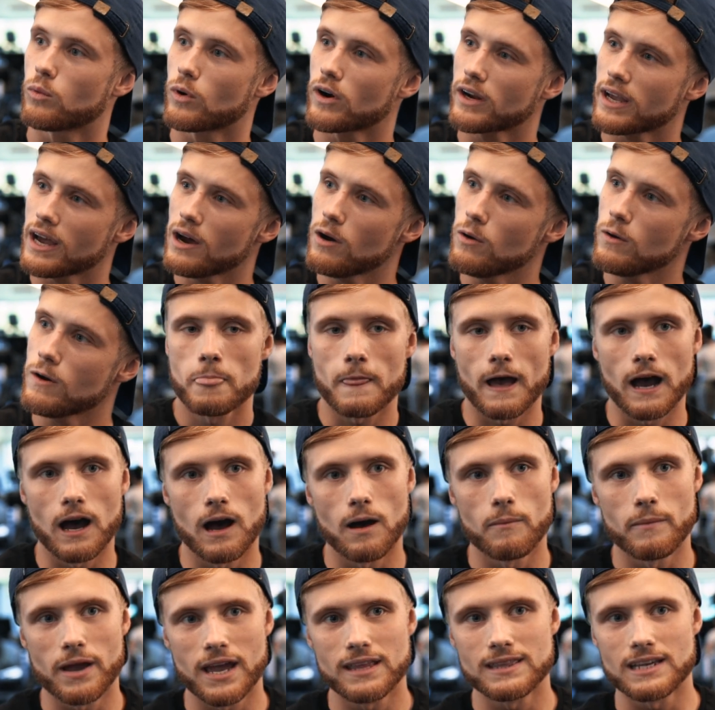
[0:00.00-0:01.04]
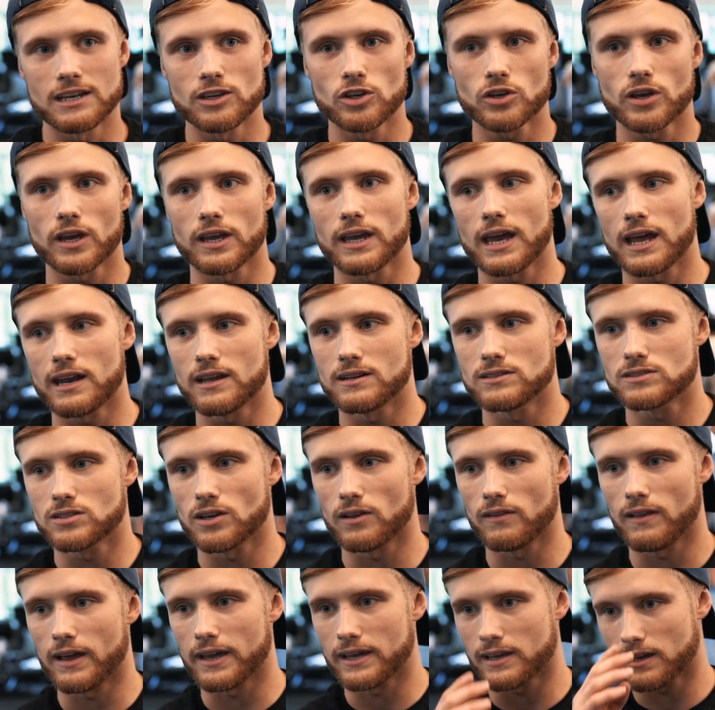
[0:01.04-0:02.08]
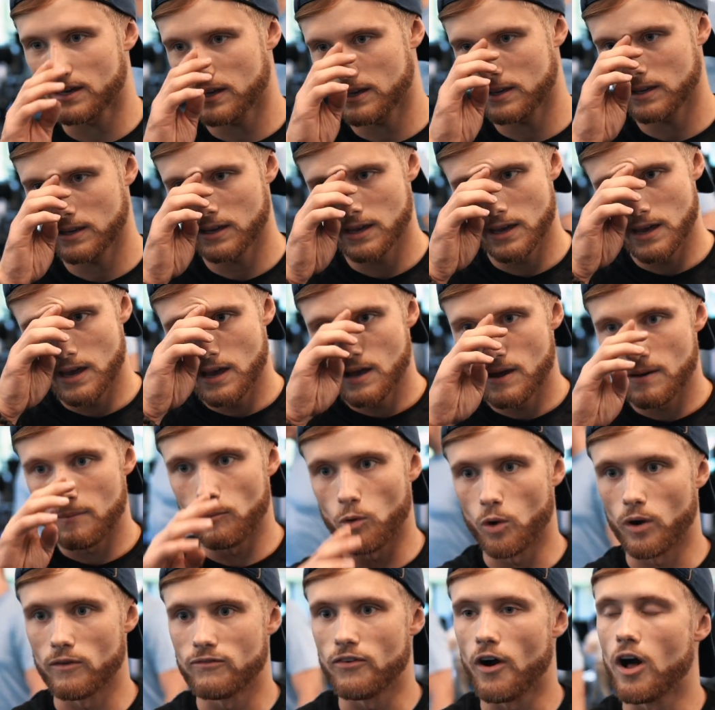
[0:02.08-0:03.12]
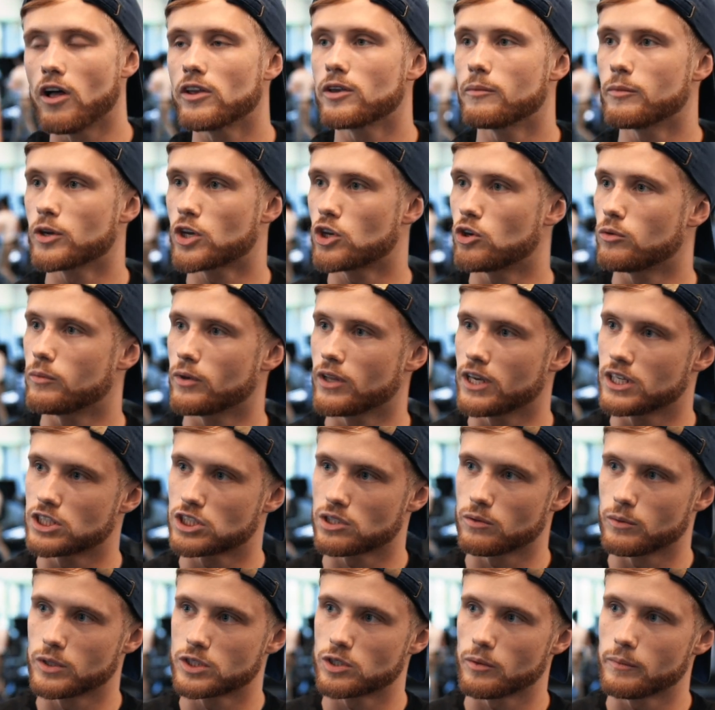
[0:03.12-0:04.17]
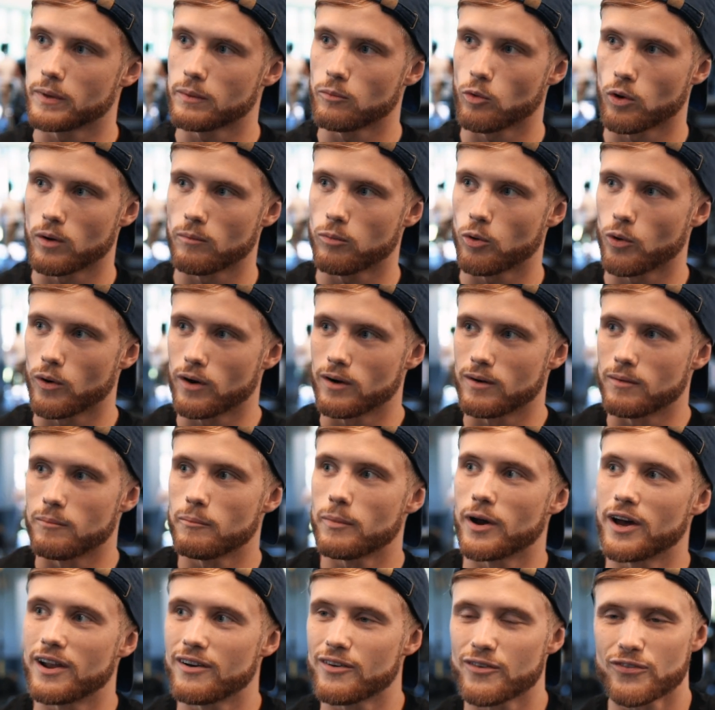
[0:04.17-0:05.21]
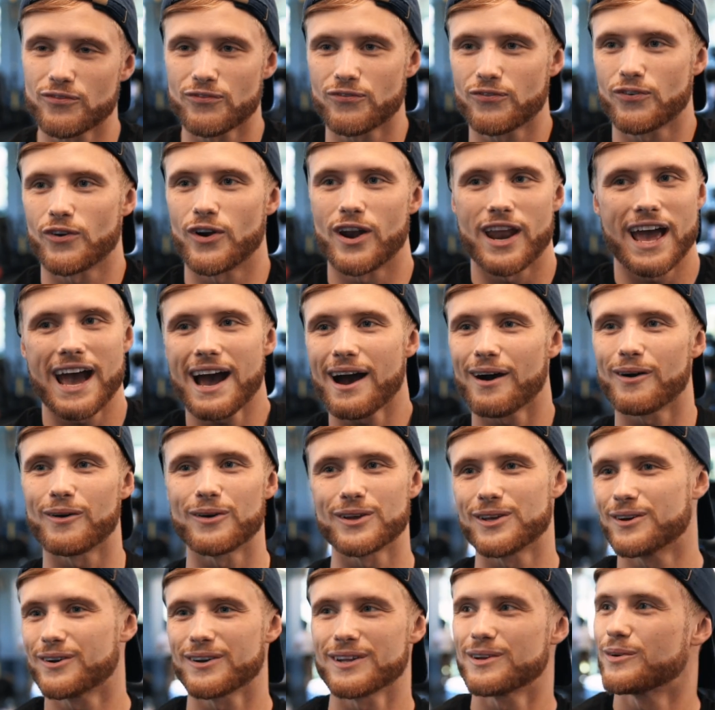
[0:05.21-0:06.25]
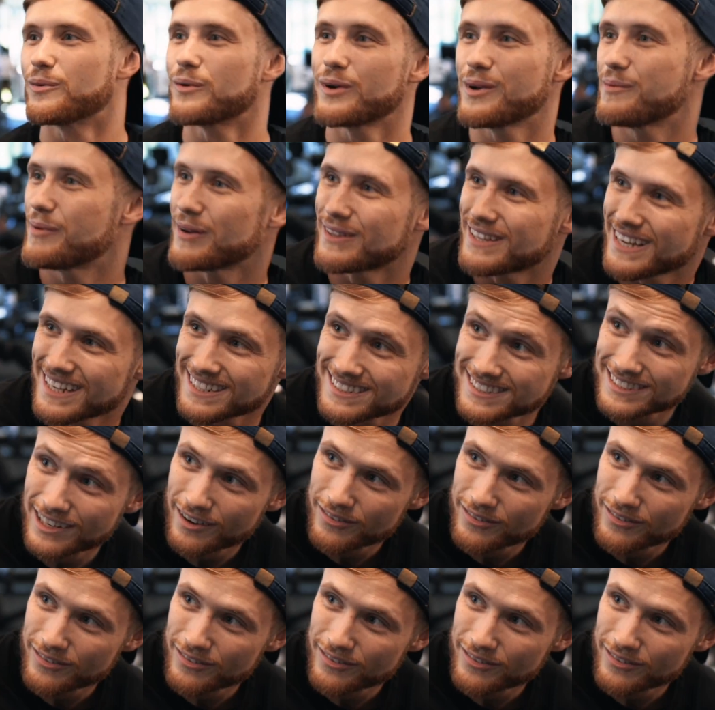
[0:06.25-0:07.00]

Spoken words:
workout, and then you can get into like more volume accumulation, which will be more important. But for now, you don't need to worry about that stuff.